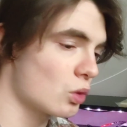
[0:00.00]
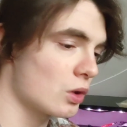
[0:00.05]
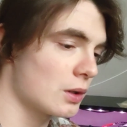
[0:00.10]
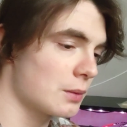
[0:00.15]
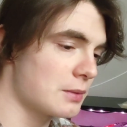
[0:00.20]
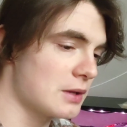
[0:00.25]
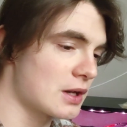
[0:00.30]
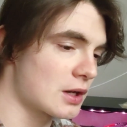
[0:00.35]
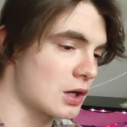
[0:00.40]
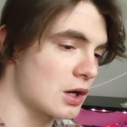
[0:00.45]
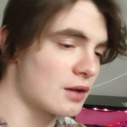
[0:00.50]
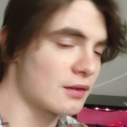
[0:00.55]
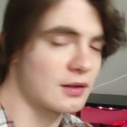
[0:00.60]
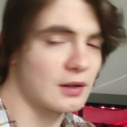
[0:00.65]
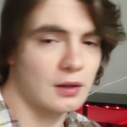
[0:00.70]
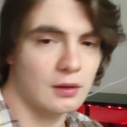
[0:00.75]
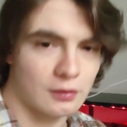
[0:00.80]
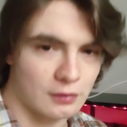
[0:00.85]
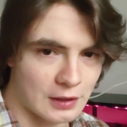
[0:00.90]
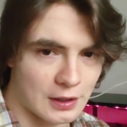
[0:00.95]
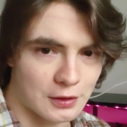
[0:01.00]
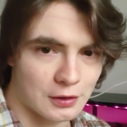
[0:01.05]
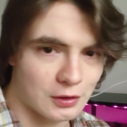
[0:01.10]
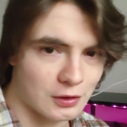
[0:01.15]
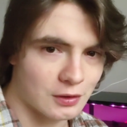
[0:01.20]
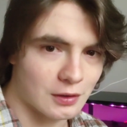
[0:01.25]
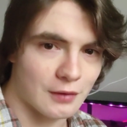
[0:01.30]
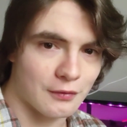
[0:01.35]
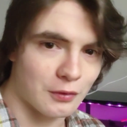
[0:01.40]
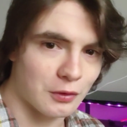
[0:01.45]
wanted to be a content
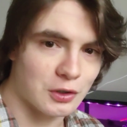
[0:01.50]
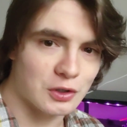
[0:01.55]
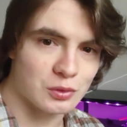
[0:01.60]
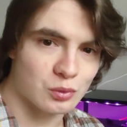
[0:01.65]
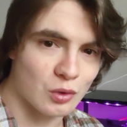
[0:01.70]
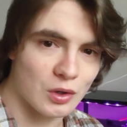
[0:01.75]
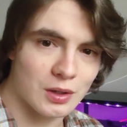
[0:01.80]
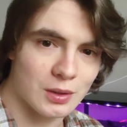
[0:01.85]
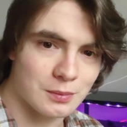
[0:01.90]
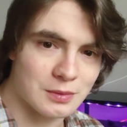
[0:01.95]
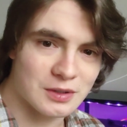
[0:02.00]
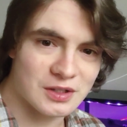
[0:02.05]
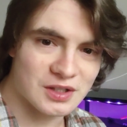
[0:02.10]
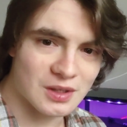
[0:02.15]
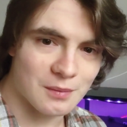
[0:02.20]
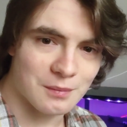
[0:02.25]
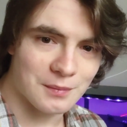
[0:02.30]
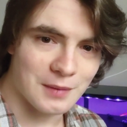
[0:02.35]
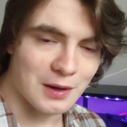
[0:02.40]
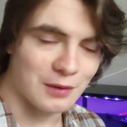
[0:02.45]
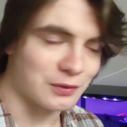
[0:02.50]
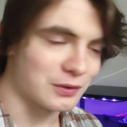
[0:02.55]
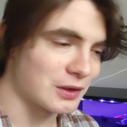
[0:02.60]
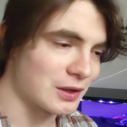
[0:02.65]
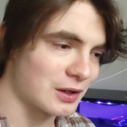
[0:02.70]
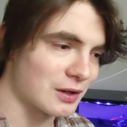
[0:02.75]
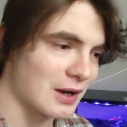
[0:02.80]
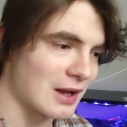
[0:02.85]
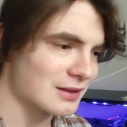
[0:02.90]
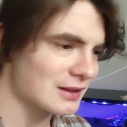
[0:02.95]
creator. I've always wanted to be something out
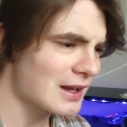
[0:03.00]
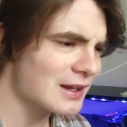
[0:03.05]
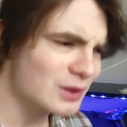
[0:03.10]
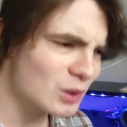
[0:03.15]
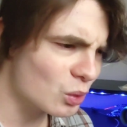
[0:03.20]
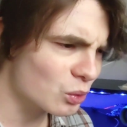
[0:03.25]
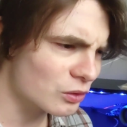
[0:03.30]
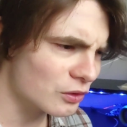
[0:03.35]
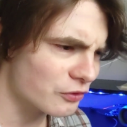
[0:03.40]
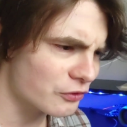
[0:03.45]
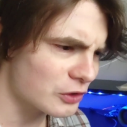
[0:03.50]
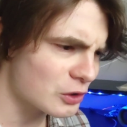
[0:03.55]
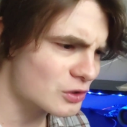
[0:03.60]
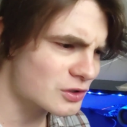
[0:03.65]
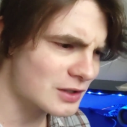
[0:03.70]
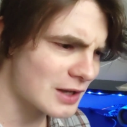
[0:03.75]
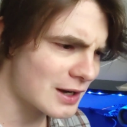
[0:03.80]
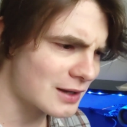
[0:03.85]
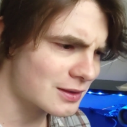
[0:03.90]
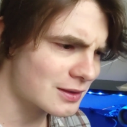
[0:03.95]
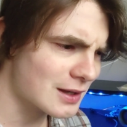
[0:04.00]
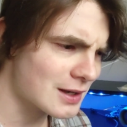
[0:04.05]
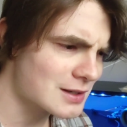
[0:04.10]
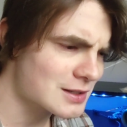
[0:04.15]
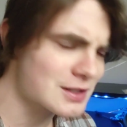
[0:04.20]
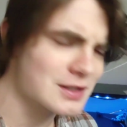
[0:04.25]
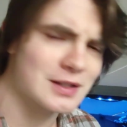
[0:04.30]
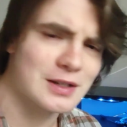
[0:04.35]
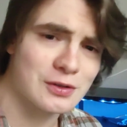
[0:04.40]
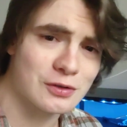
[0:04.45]
there. I like doing reviews like
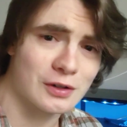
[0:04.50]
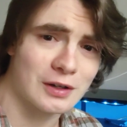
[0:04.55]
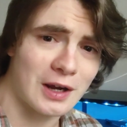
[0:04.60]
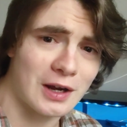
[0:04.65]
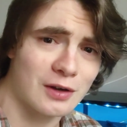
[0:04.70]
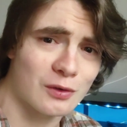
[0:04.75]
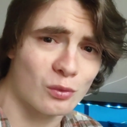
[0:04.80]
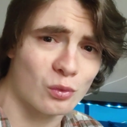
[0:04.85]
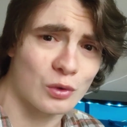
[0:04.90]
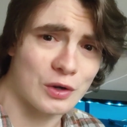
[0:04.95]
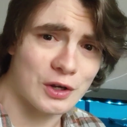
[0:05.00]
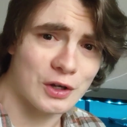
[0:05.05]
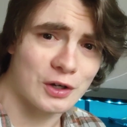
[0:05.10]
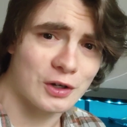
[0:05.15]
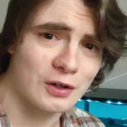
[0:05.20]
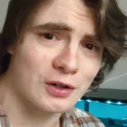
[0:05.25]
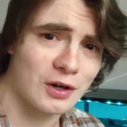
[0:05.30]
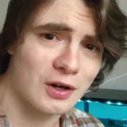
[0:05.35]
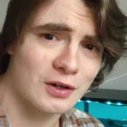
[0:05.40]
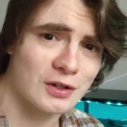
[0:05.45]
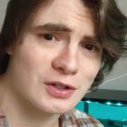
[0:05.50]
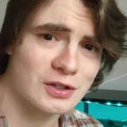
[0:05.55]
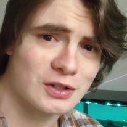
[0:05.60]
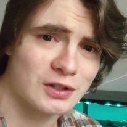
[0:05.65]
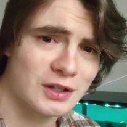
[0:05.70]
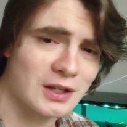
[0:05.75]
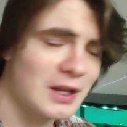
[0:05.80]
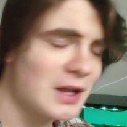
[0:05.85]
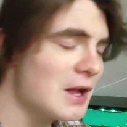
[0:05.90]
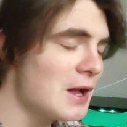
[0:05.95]
this. These are kind of weird,
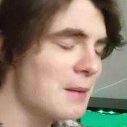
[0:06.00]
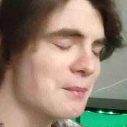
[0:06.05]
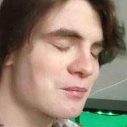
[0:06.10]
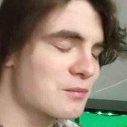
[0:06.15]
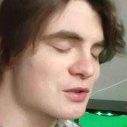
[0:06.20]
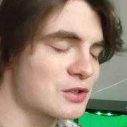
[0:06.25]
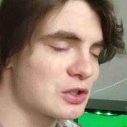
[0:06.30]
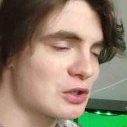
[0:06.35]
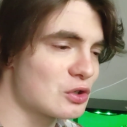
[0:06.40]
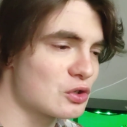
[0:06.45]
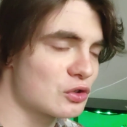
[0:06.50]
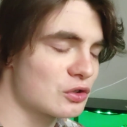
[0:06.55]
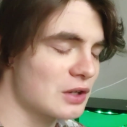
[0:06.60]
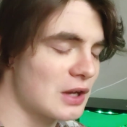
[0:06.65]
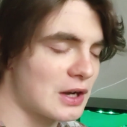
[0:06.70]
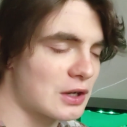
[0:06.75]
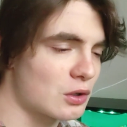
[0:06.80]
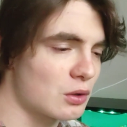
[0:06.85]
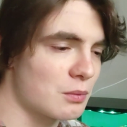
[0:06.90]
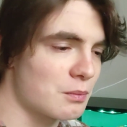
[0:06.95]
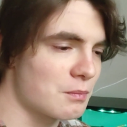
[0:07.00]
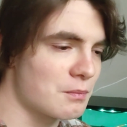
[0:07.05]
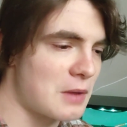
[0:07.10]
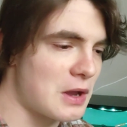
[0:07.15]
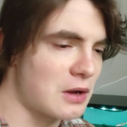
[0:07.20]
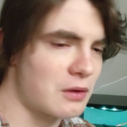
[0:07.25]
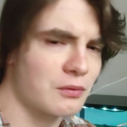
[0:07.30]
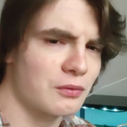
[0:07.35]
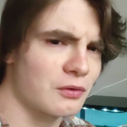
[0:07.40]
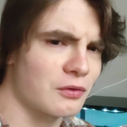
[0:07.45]
honestly, because usually I don't
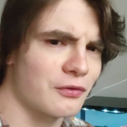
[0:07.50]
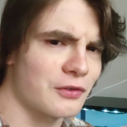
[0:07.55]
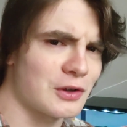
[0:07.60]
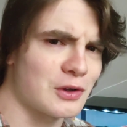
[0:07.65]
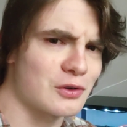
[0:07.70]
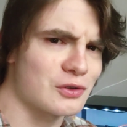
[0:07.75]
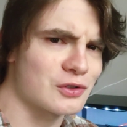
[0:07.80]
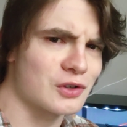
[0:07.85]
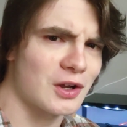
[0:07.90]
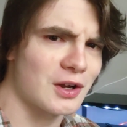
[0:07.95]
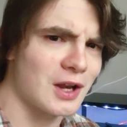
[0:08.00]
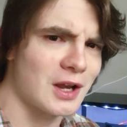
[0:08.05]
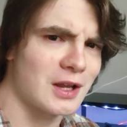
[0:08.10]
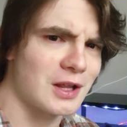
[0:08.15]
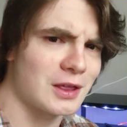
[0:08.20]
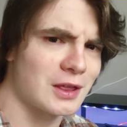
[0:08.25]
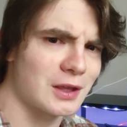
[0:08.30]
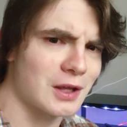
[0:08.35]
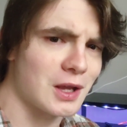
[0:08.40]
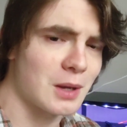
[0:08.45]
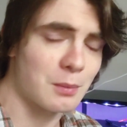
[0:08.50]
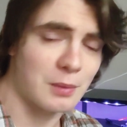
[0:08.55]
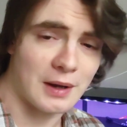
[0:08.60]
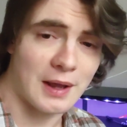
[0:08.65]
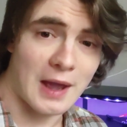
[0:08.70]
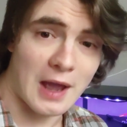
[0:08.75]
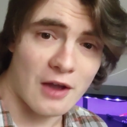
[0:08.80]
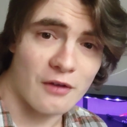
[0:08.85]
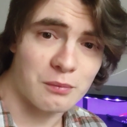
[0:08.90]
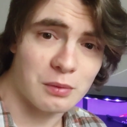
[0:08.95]
make reviews on anything, but I
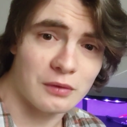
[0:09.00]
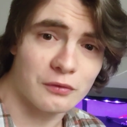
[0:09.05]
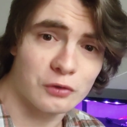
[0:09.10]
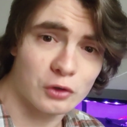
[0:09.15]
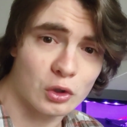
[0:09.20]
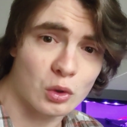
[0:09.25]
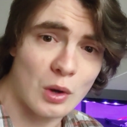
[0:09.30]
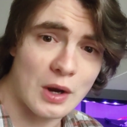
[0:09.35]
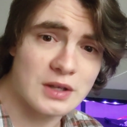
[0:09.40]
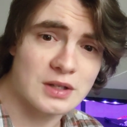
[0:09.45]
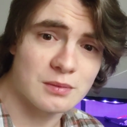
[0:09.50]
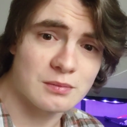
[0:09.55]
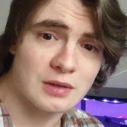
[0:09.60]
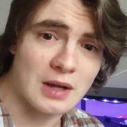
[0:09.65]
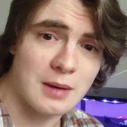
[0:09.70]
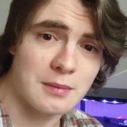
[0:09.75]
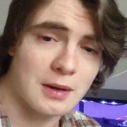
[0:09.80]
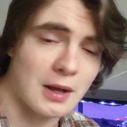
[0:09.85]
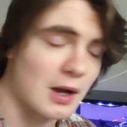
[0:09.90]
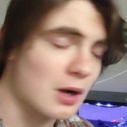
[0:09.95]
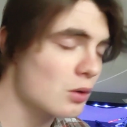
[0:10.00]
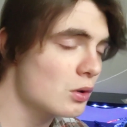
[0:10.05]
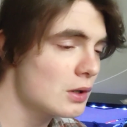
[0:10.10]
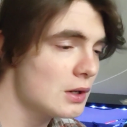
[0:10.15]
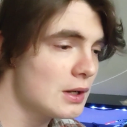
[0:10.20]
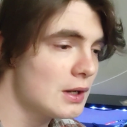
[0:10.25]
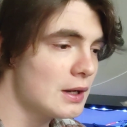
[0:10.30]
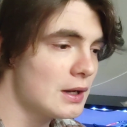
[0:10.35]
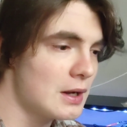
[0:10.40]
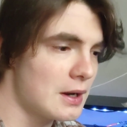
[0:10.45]
have been for quite some time now,
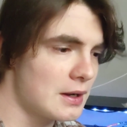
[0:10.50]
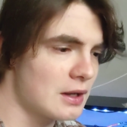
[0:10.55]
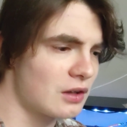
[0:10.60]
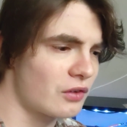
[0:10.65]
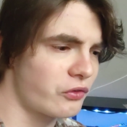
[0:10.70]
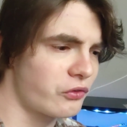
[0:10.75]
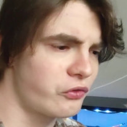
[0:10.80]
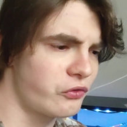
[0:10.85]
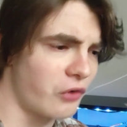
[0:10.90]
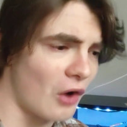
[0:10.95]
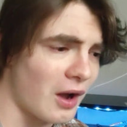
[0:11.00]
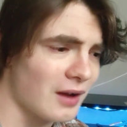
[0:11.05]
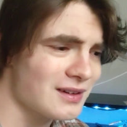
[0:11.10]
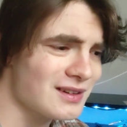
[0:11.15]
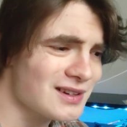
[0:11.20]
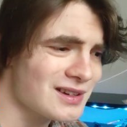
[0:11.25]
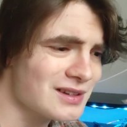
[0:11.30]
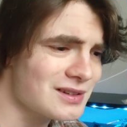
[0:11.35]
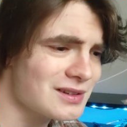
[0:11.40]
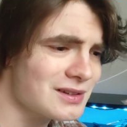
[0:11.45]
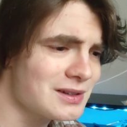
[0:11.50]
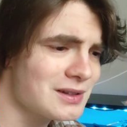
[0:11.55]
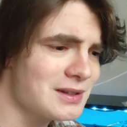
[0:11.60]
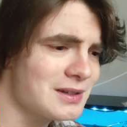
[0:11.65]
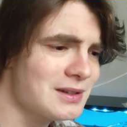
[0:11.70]
and it's fun.